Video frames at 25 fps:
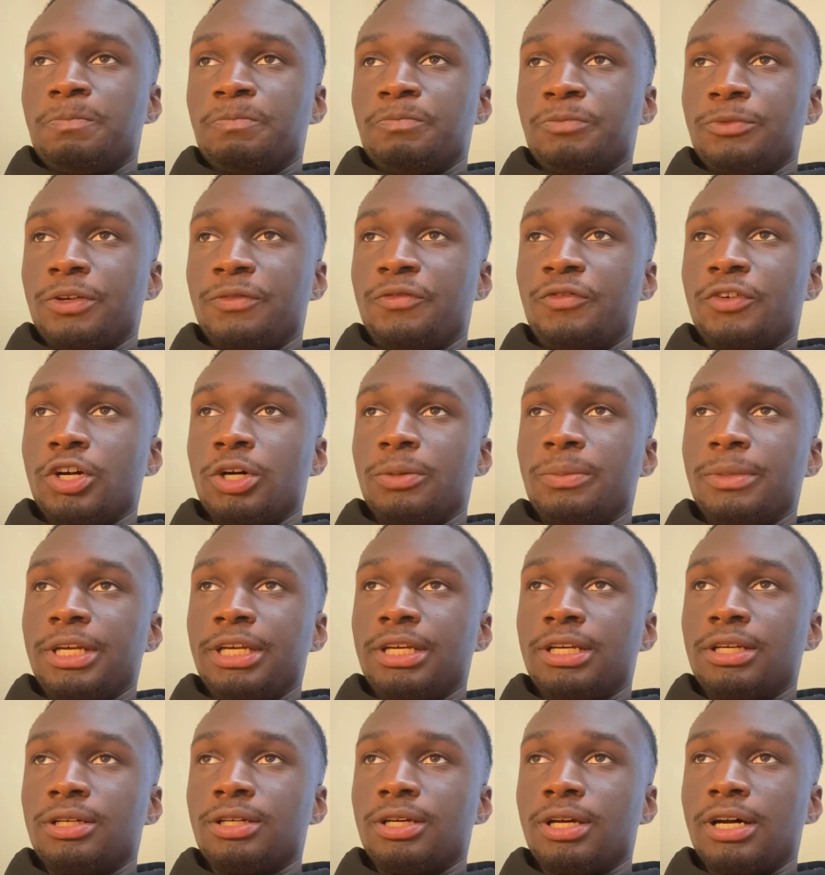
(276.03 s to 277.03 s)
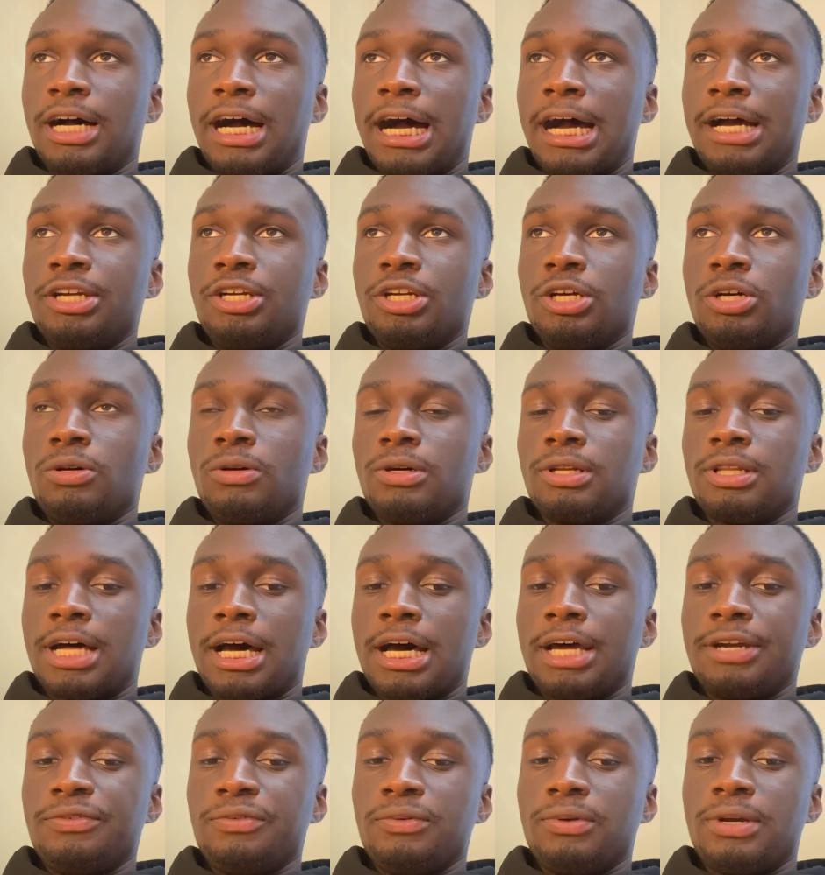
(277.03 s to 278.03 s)
You feel me? I know a
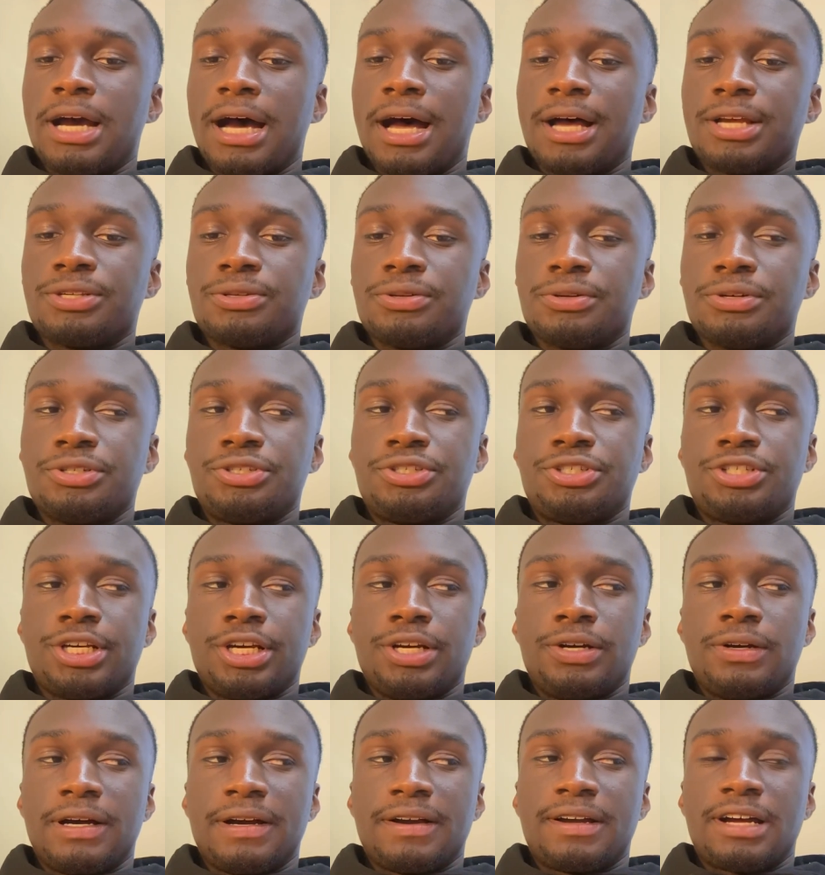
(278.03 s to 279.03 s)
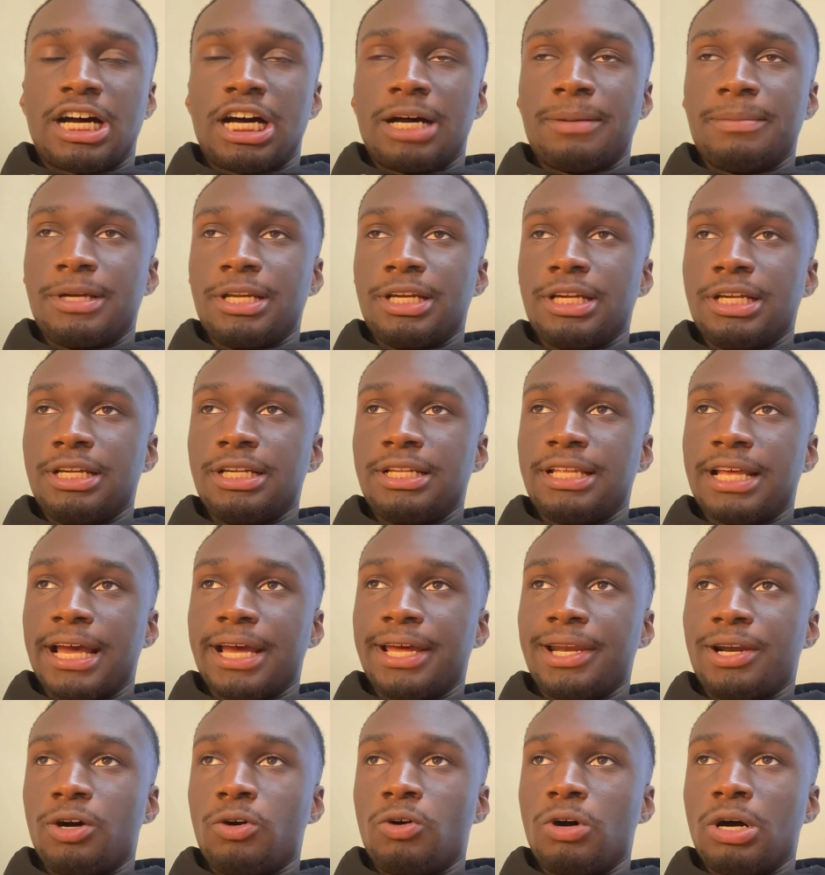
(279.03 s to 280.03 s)
lot of you guys on this channel have commented
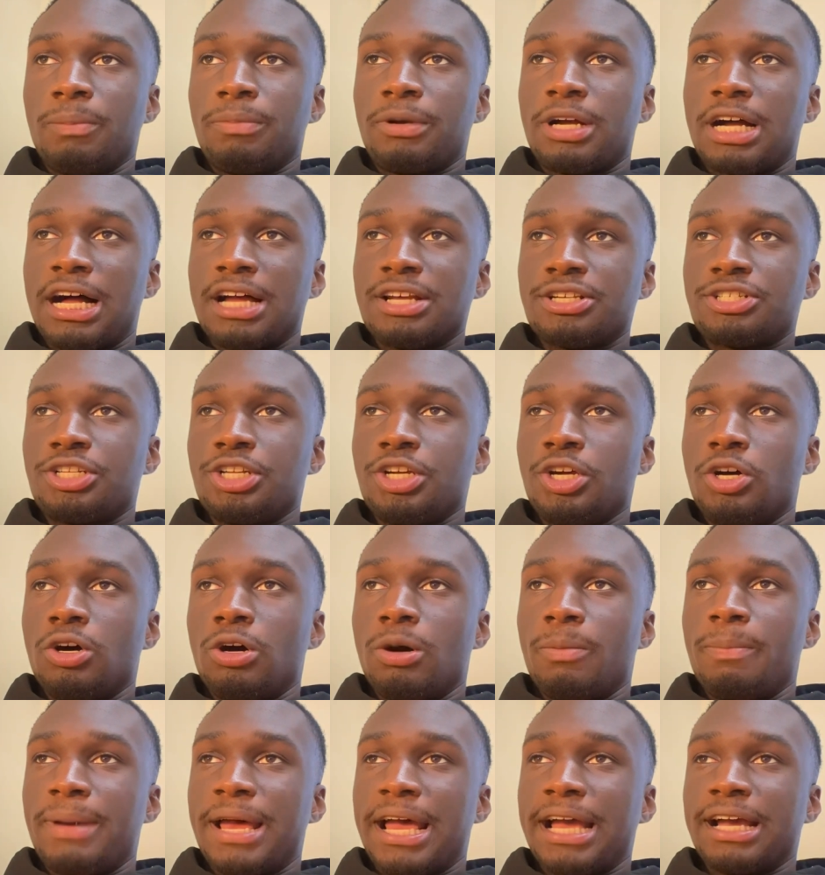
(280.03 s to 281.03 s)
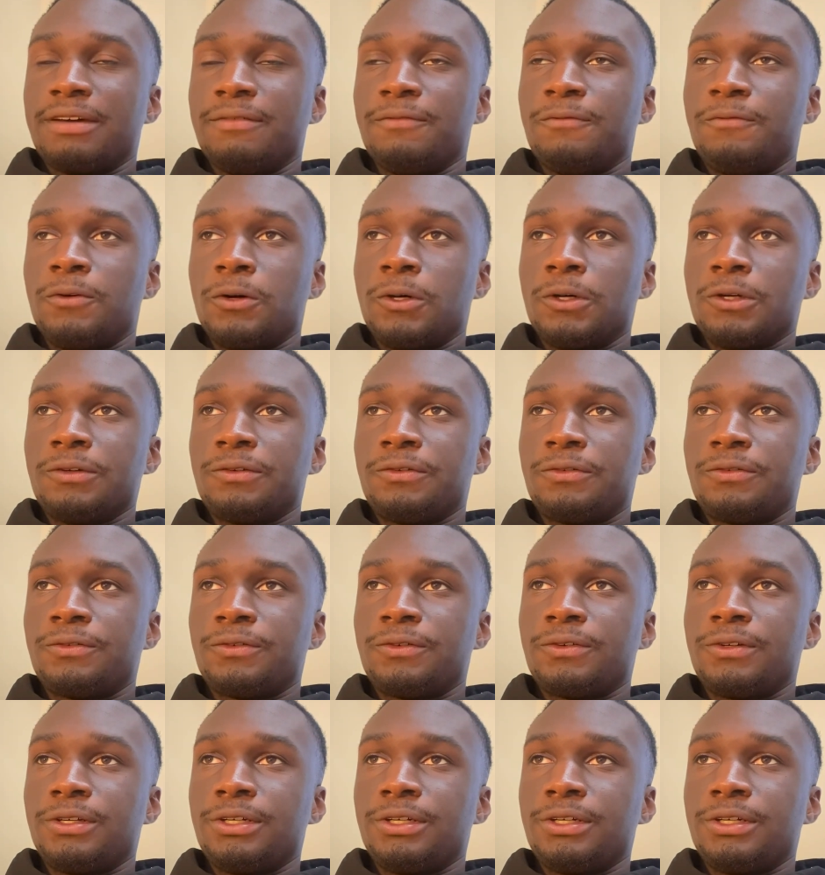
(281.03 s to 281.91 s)
that, oh, I'm constantly going back and forth.